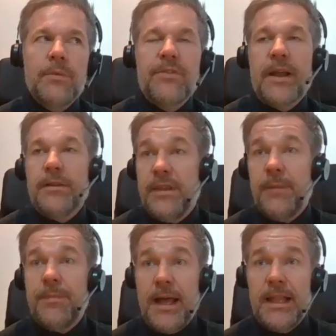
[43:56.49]
we're trying to
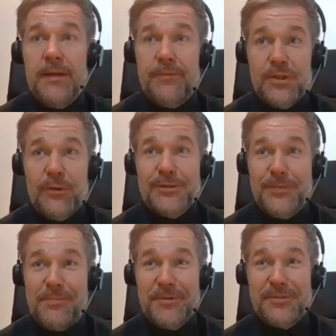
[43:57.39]
keep that alive as long
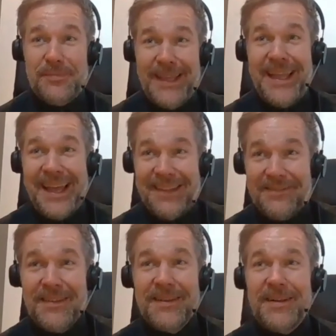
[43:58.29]
as we possibly
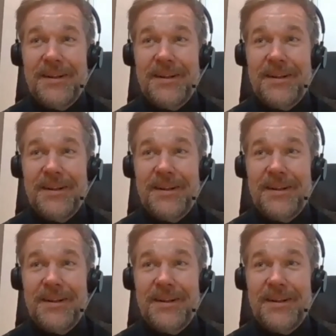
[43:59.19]
can.